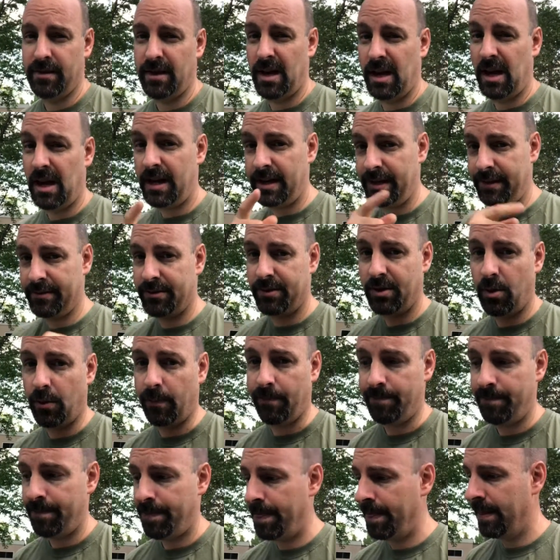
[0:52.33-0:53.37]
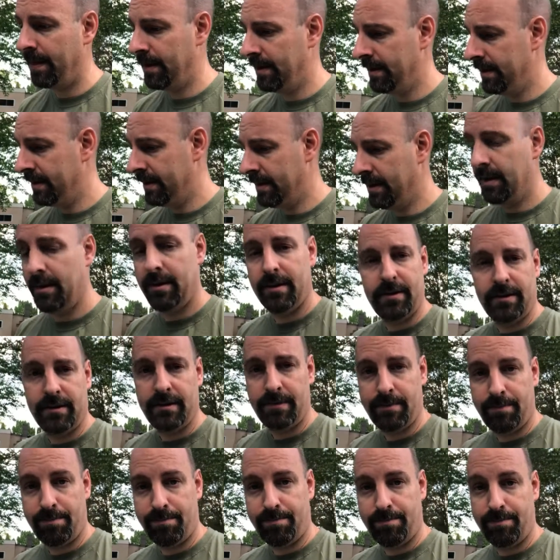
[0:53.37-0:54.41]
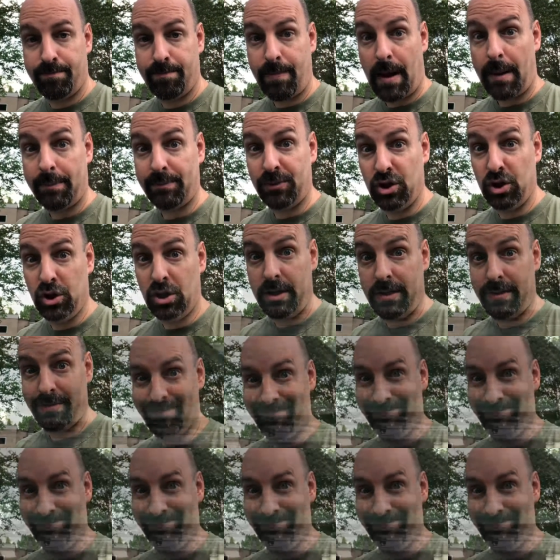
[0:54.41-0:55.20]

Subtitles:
All right, so pop the hood.